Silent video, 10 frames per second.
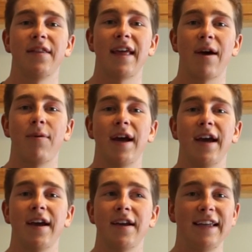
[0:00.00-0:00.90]
That
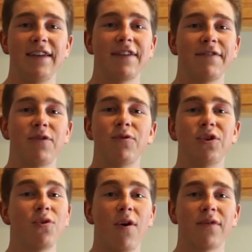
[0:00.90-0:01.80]
way, even if you
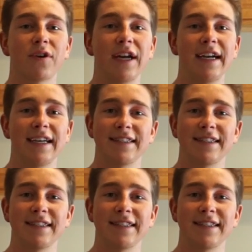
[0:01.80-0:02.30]
do overeat,